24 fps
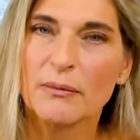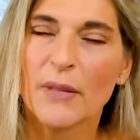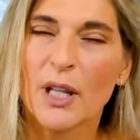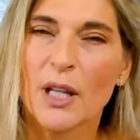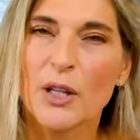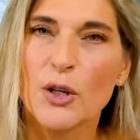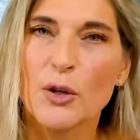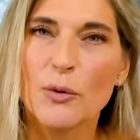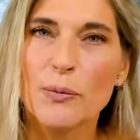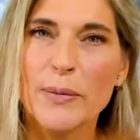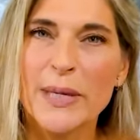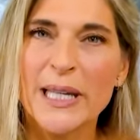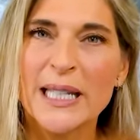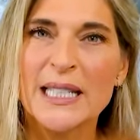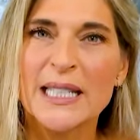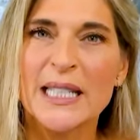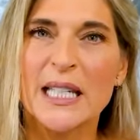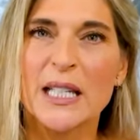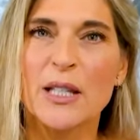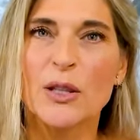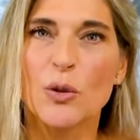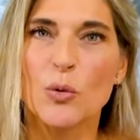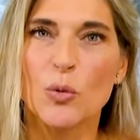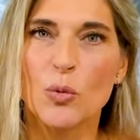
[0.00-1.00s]
you're
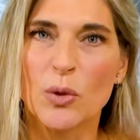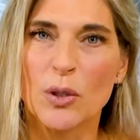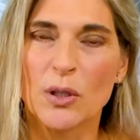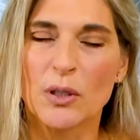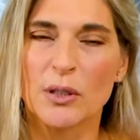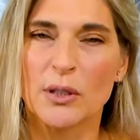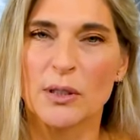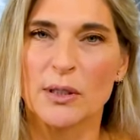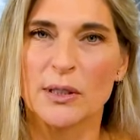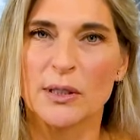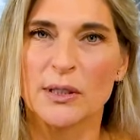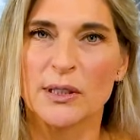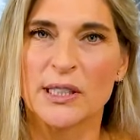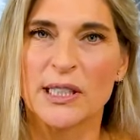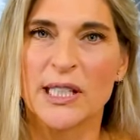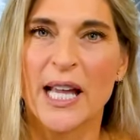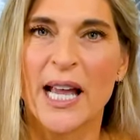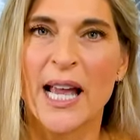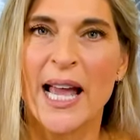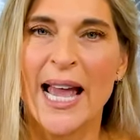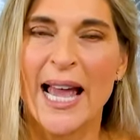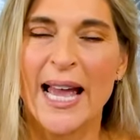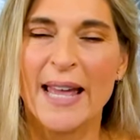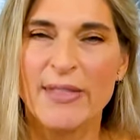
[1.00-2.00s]
mixing the worlds
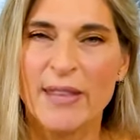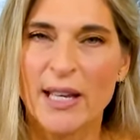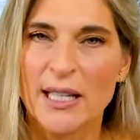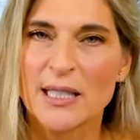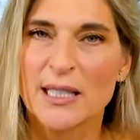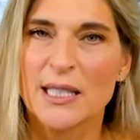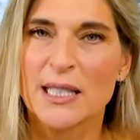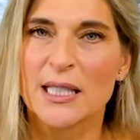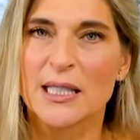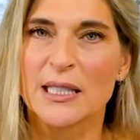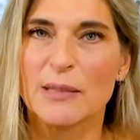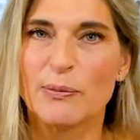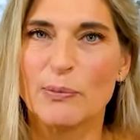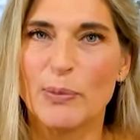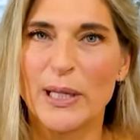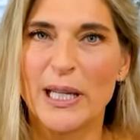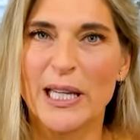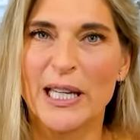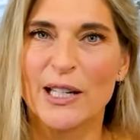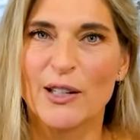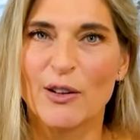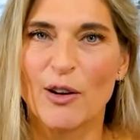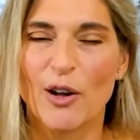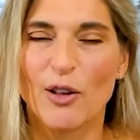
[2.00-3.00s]
and then slipping
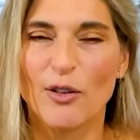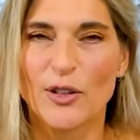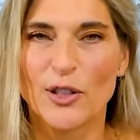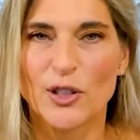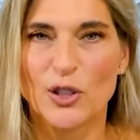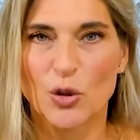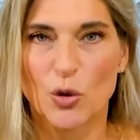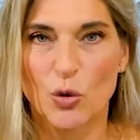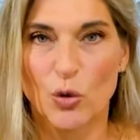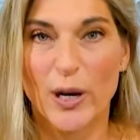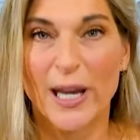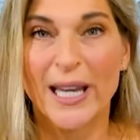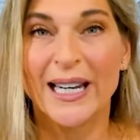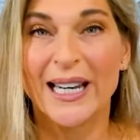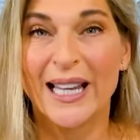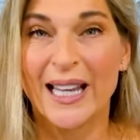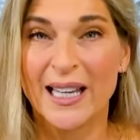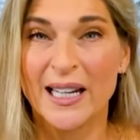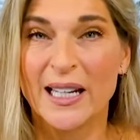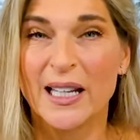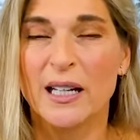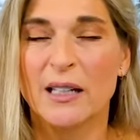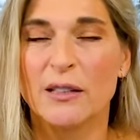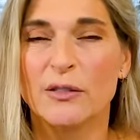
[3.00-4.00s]
in all this great
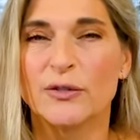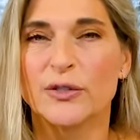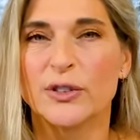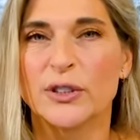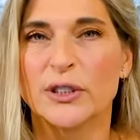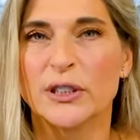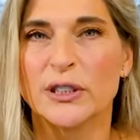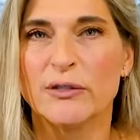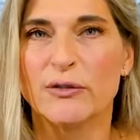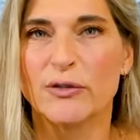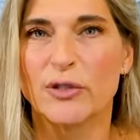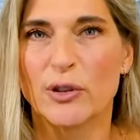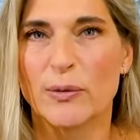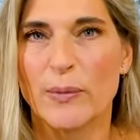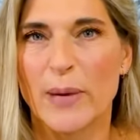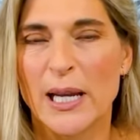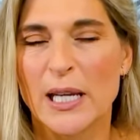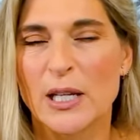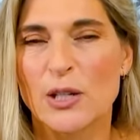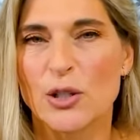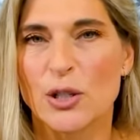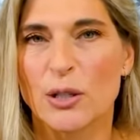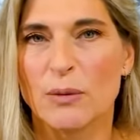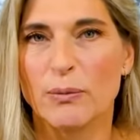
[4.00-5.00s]
and helpful
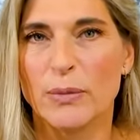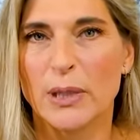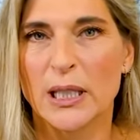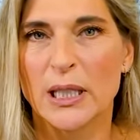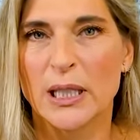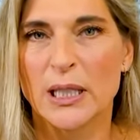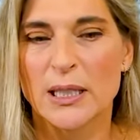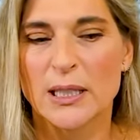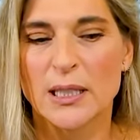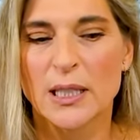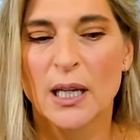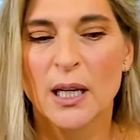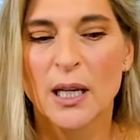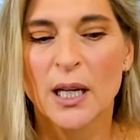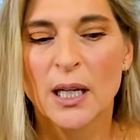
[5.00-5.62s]
information because